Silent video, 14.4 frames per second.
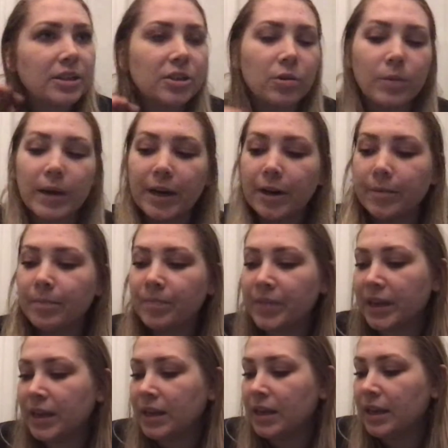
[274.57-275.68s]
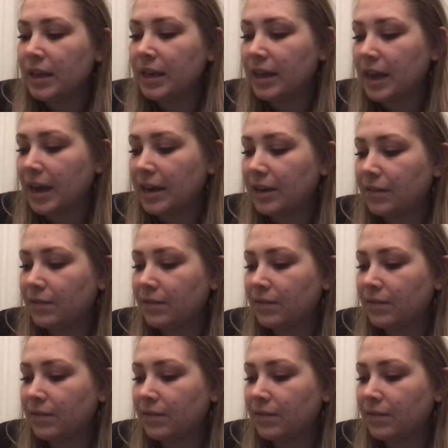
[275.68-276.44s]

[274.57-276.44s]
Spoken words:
to where it kind of